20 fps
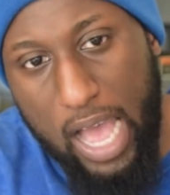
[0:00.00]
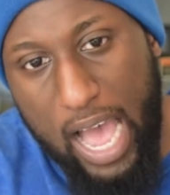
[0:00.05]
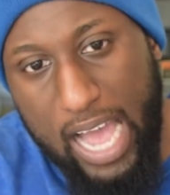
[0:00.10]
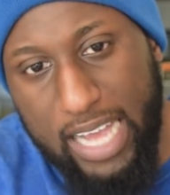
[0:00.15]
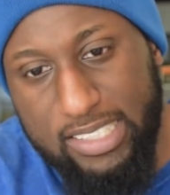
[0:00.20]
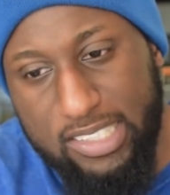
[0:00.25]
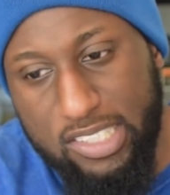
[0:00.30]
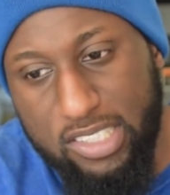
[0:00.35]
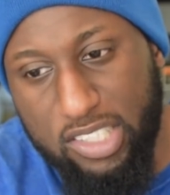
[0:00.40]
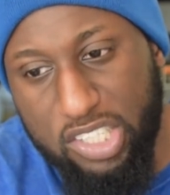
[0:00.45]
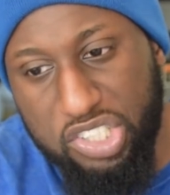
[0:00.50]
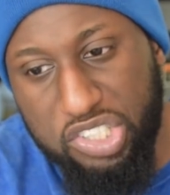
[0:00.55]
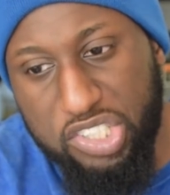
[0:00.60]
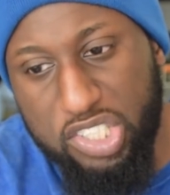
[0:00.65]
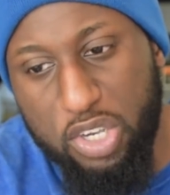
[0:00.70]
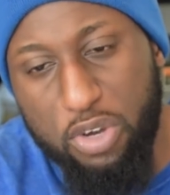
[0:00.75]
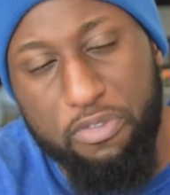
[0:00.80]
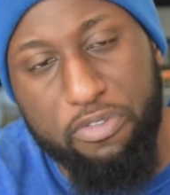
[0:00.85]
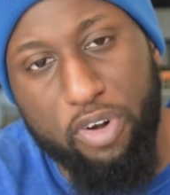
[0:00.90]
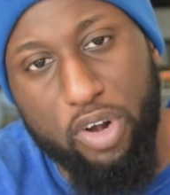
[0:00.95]

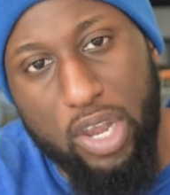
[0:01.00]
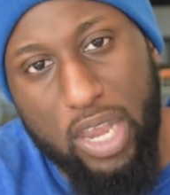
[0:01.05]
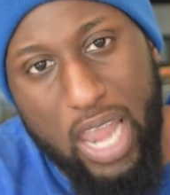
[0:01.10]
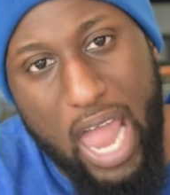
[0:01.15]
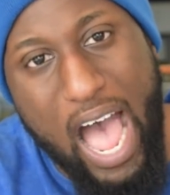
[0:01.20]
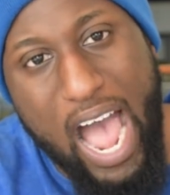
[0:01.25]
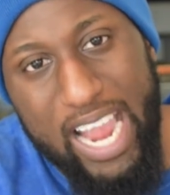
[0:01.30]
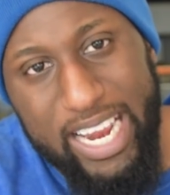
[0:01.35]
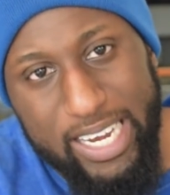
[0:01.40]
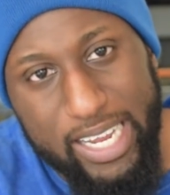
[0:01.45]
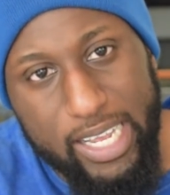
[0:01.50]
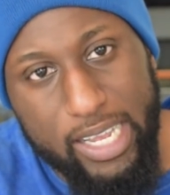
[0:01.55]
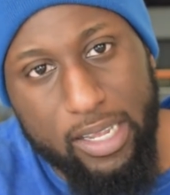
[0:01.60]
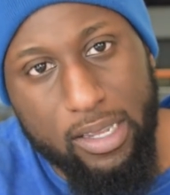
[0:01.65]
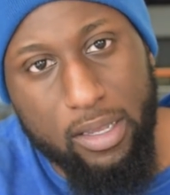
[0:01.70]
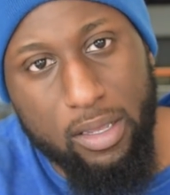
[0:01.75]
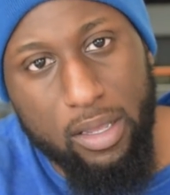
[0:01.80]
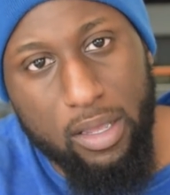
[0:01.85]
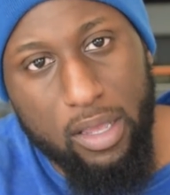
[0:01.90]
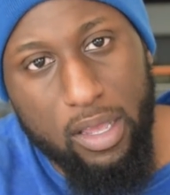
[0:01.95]
silver lining,
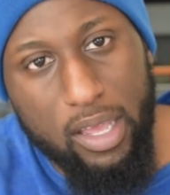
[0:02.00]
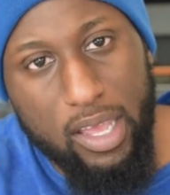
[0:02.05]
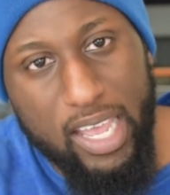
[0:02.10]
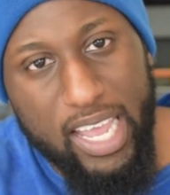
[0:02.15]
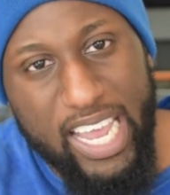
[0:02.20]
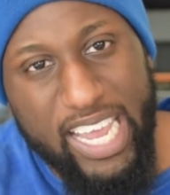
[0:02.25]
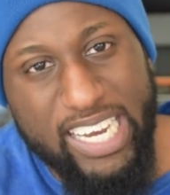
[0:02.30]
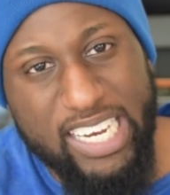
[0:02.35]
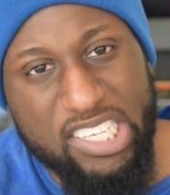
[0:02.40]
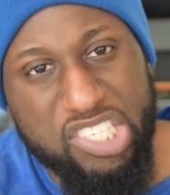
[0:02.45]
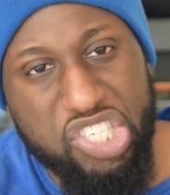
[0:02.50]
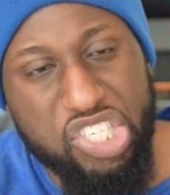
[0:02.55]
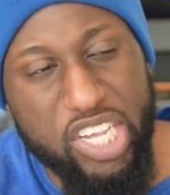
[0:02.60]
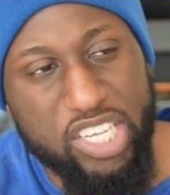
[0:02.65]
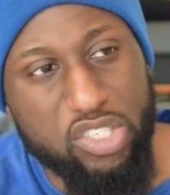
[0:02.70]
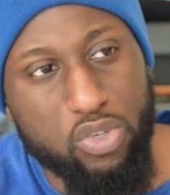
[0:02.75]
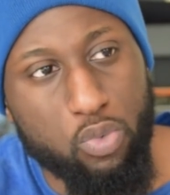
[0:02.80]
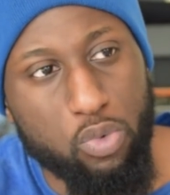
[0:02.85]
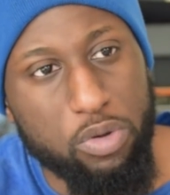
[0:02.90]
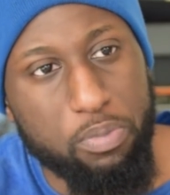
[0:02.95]
in a
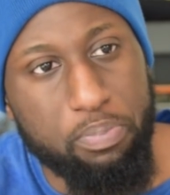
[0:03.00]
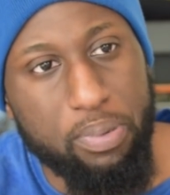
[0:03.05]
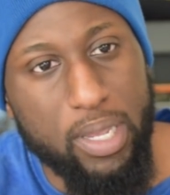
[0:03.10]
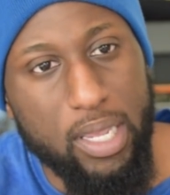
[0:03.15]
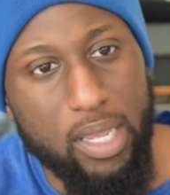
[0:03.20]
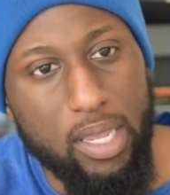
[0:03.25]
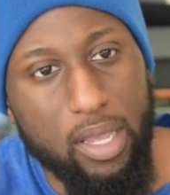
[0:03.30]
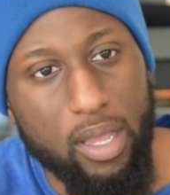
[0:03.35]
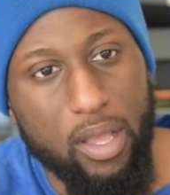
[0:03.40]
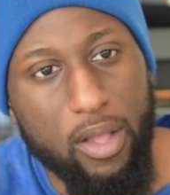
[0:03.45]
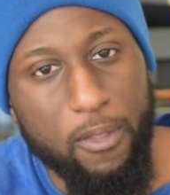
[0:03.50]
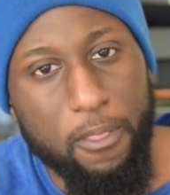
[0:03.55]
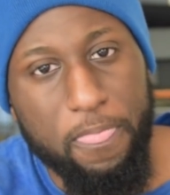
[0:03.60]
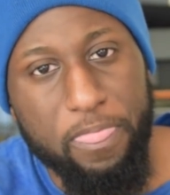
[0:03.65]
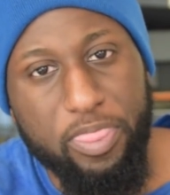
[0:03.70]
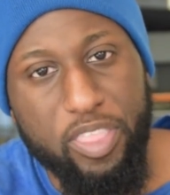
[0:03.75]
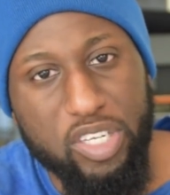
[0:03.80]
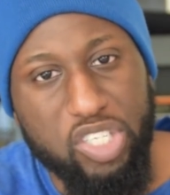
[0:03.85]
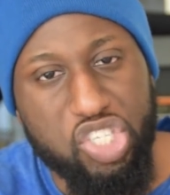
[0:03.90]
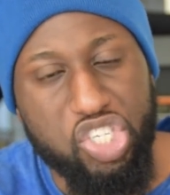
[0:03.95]
sense, would be
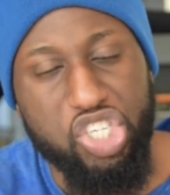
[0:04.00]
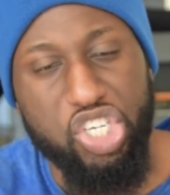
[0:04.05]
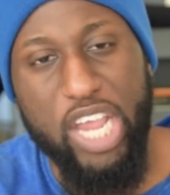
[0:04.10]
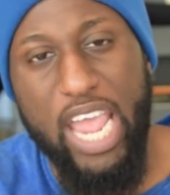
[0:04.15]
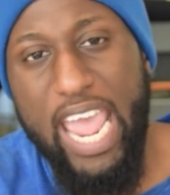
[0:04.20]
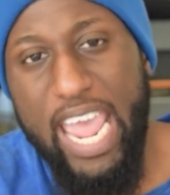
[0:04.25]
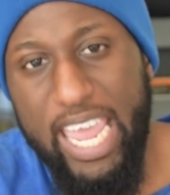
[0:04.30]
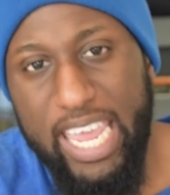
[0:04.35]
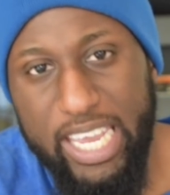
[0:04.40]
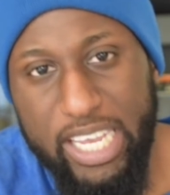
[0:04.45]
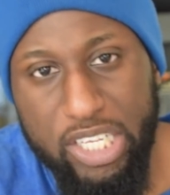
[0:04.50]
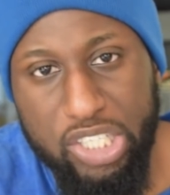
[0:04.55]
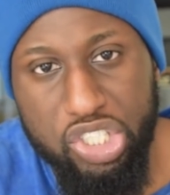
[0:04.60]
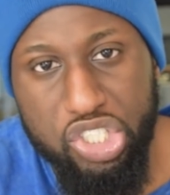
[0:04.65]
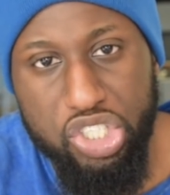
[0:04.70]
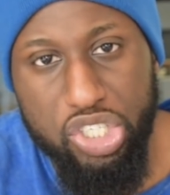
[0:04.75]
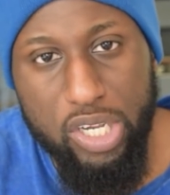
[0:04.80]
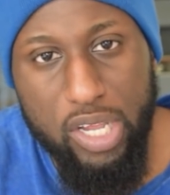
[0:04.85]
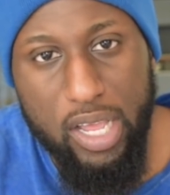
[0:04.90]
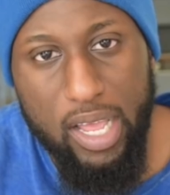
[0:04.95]
the
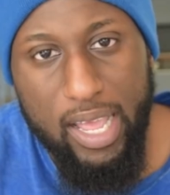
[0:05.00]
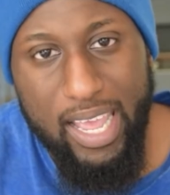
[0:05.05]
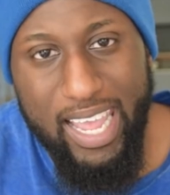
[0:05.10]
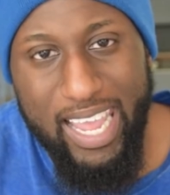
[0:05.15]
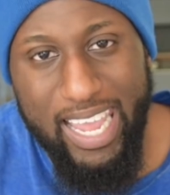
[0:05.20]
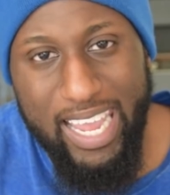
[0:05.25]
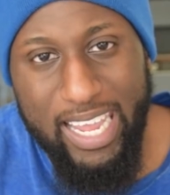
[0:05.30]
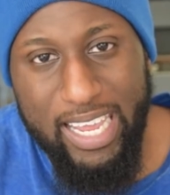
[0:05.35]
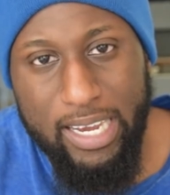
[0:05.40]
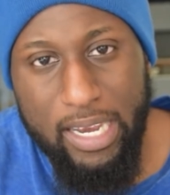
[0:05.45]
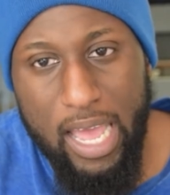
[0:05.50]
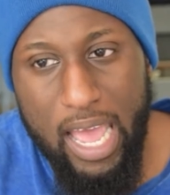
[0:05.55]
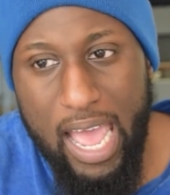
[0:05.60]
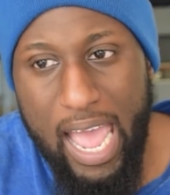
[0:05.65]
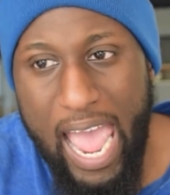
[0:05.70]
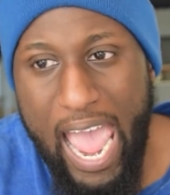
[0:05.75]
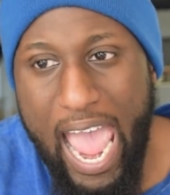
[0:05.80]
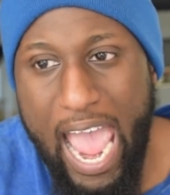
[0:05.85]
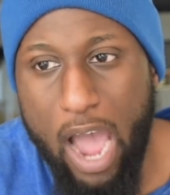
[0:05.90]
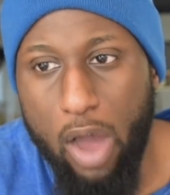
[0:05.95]
change in
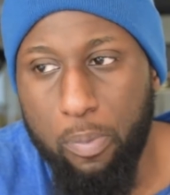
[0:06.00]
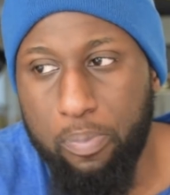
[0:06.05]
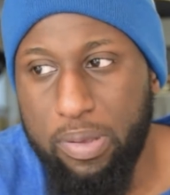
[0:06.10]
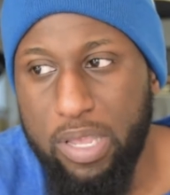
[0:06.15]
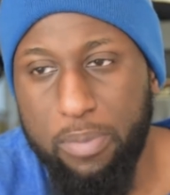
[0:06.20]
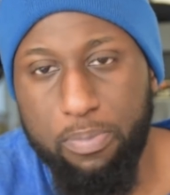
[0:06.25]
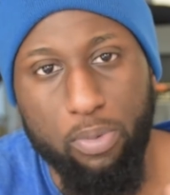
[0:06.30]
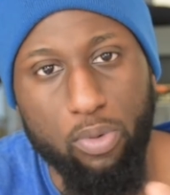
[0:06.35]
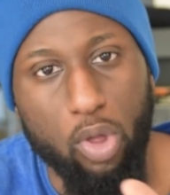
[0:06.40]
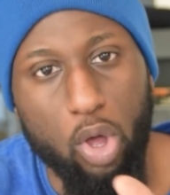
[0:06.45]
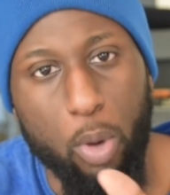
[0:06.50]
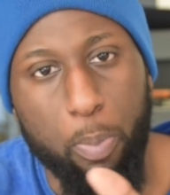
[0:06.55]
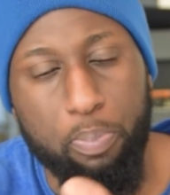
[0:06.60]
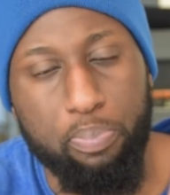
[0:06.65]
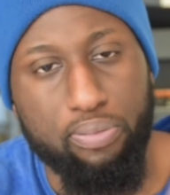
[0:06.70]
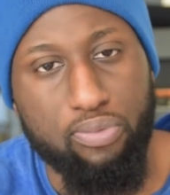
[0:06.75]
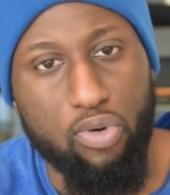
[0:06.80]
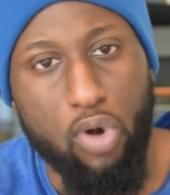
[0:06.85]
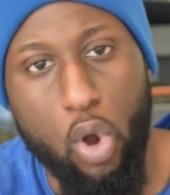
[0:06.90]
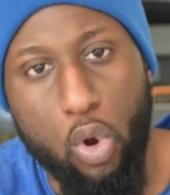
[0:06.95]
how people
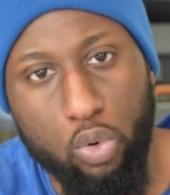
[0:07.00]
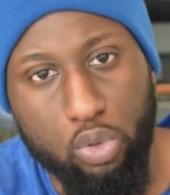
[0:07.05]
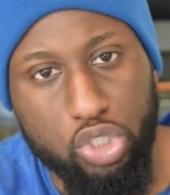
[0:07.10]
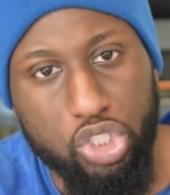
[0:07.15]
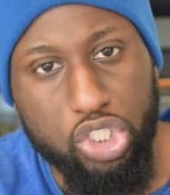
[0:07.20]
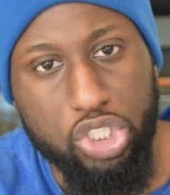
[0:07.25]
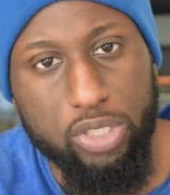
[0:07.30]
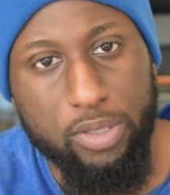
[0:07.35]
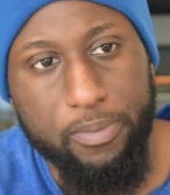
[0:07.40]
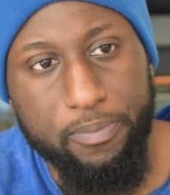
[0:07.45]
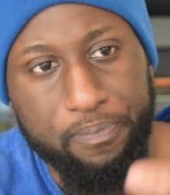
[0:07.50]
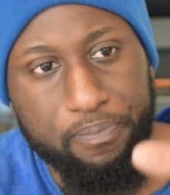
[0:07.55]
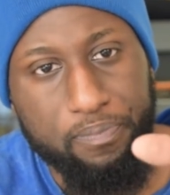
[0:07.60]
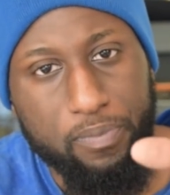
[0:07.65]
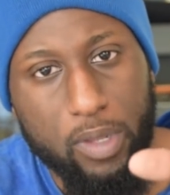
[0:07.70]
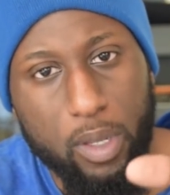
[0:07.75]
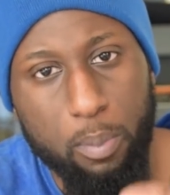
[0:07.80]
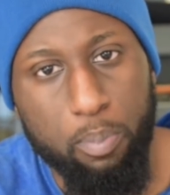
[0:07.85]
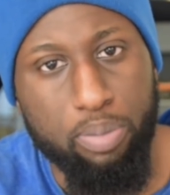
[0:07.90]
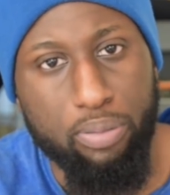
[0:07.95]
approach
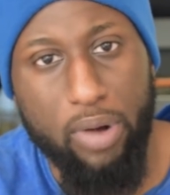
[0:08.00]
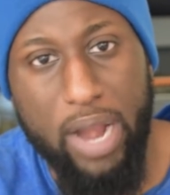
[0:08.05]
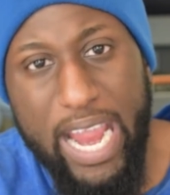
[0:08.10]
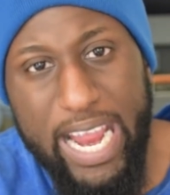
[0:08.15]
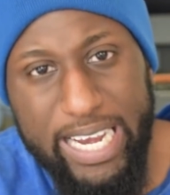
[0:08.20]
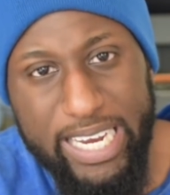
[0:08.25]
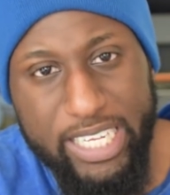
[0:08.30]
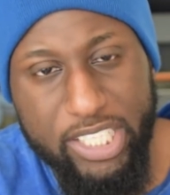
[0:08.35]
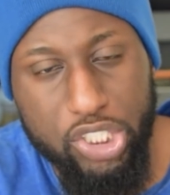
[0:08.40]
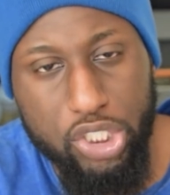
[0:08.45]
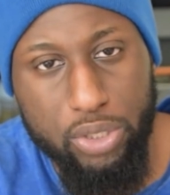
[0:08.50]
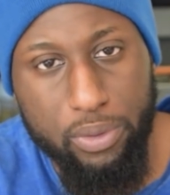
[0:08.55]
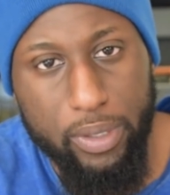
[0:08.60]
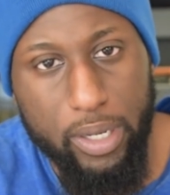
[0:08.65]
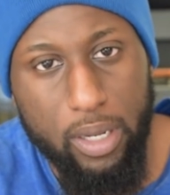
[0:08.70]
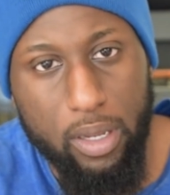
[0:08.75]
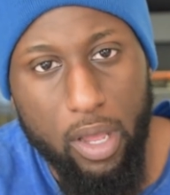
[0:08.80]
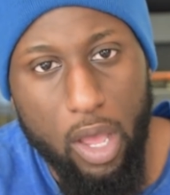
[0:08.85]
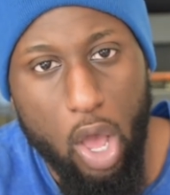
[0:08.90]
brain injury.